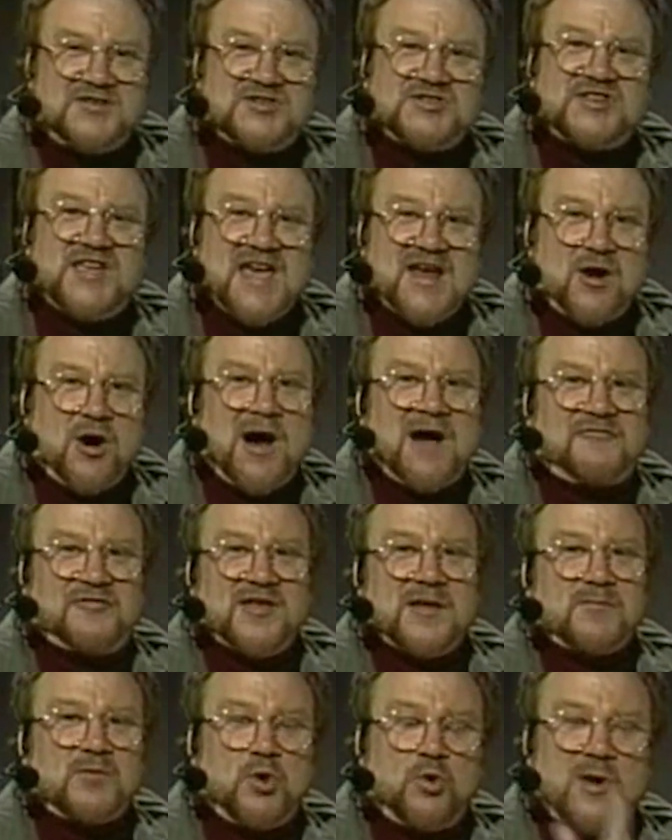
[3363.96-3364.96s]
get off
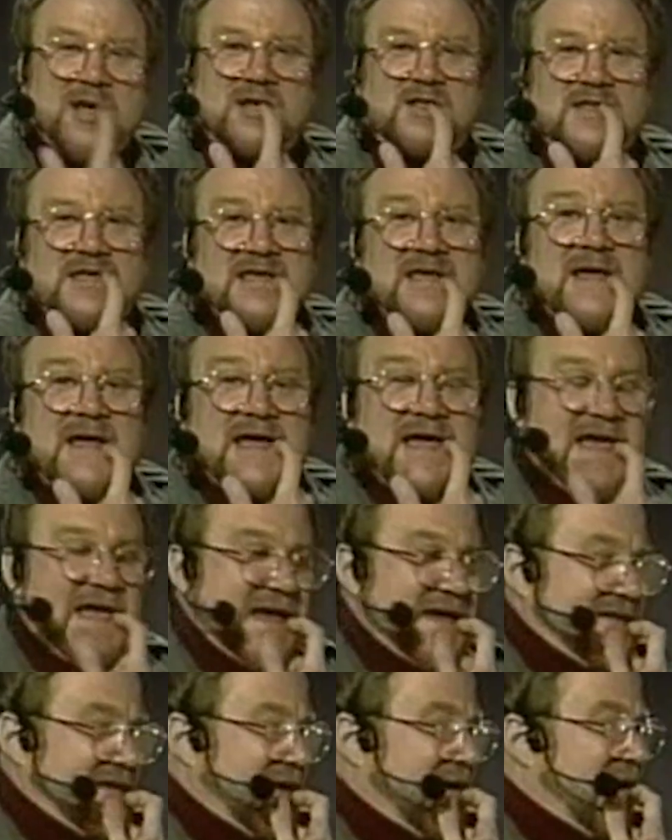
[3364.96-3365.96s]
them quickly.
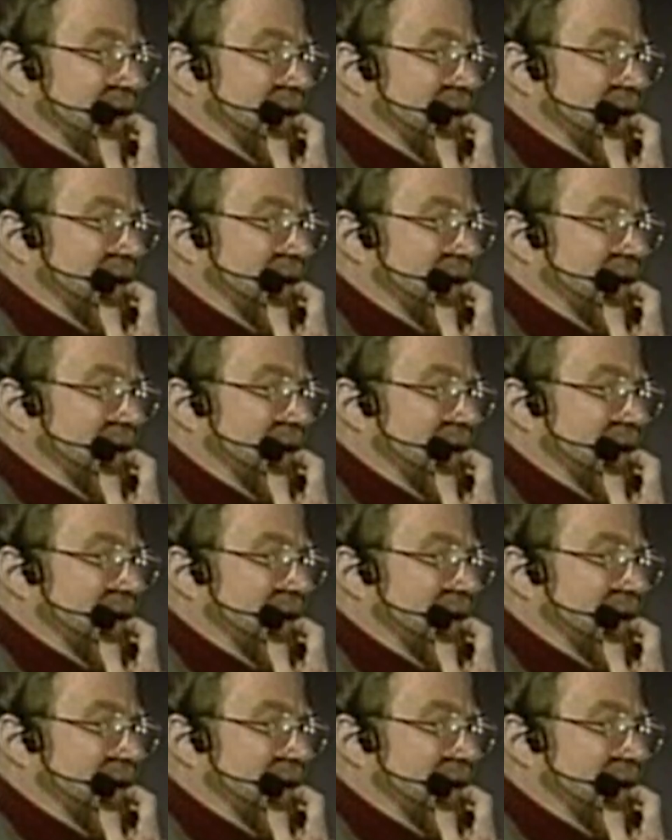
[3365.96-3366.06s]
And